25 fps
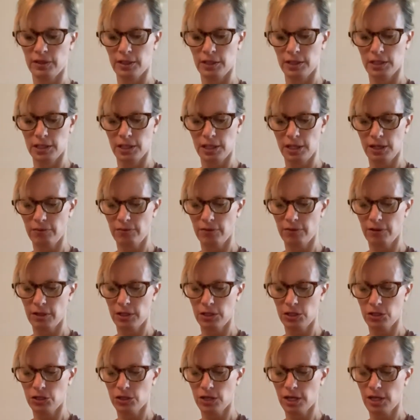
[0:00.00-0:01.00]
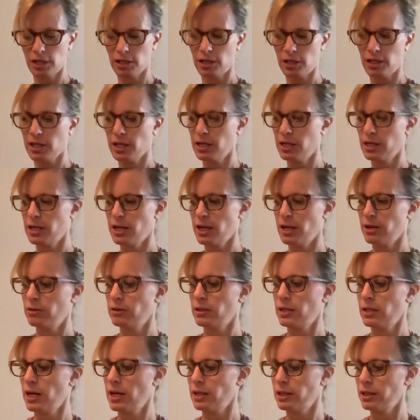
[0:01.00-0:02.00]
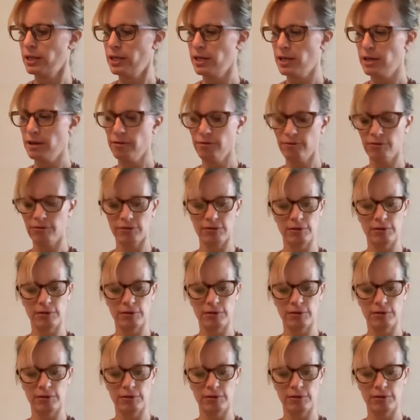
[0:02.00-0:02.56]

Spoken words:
So now we're going to try to cut out that leaf.